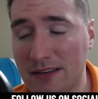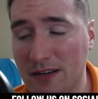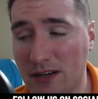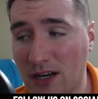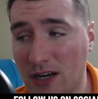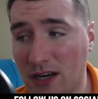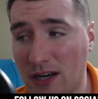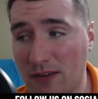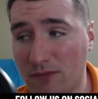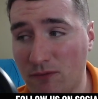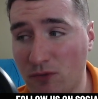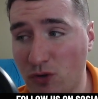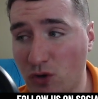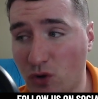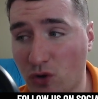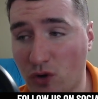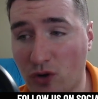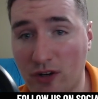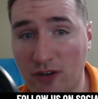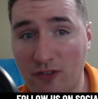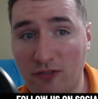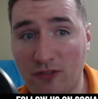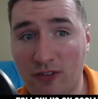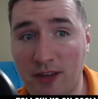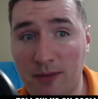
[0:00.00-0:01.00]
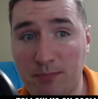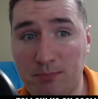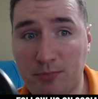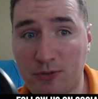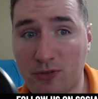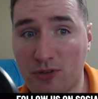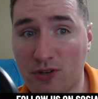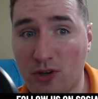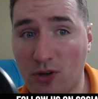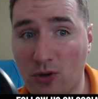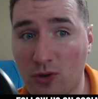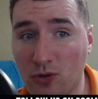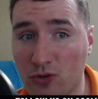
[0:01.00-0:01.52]
Yuri
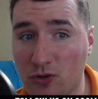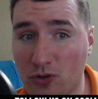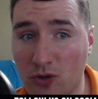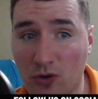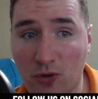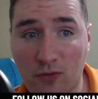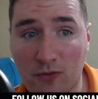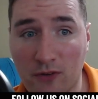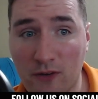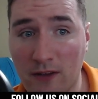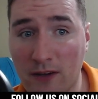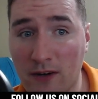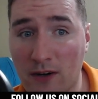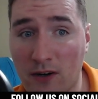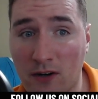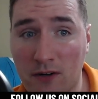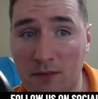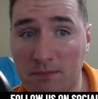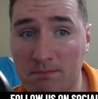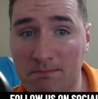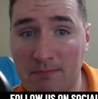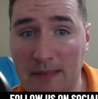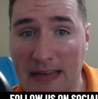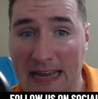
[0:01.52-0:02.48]
Vips goes over there.